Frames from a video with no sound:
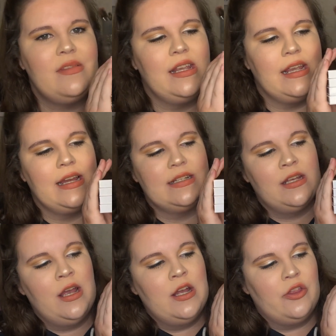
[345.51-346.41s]
And
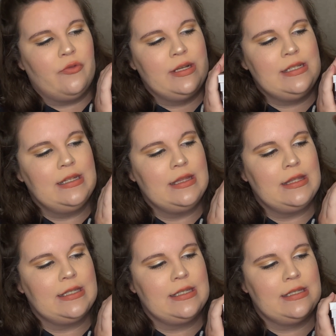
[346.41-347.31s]
the reason that
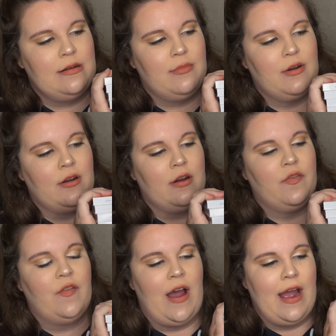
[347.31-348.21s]
this is number
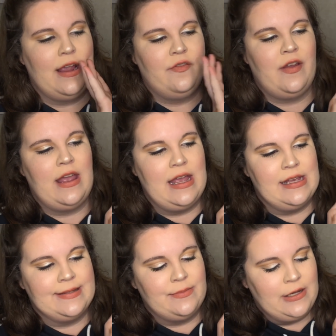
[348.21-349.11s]
5
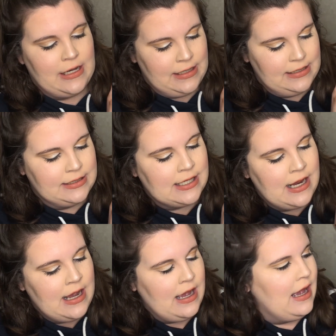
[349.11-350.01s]
is because
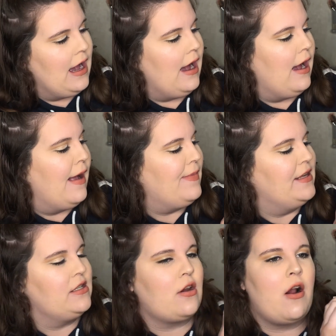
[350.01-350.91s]

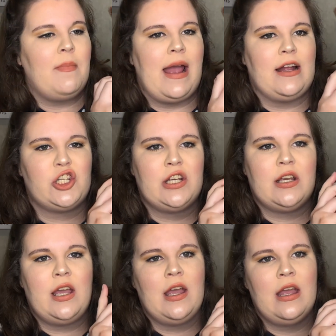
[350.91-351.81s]
this Dark
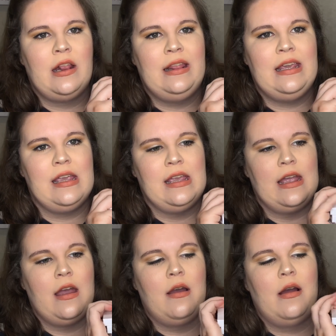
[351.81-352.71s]
Magic, the
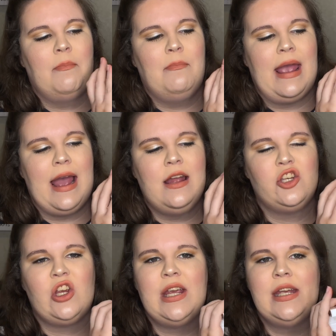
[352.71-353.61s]
matte
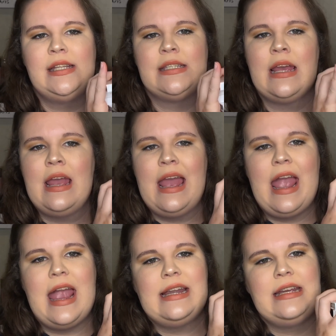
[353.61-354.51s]
shades
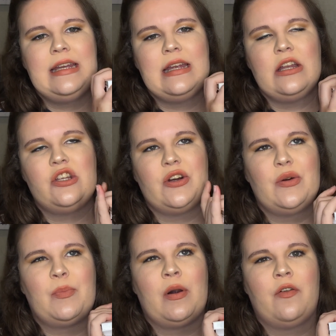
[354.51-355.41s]
in it
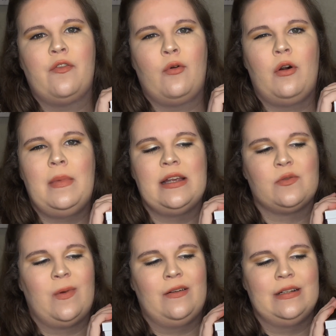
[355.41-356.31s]
don't perform
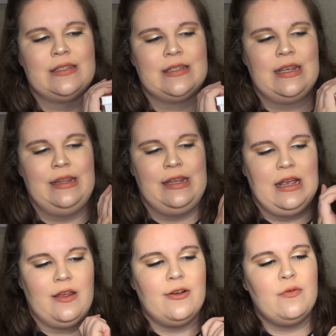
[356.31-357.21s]
as well as in the
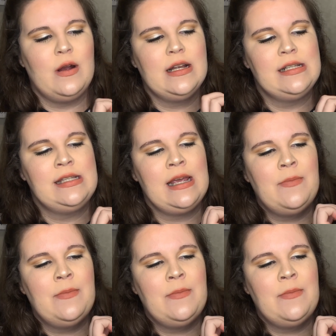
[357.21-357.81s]
other ones.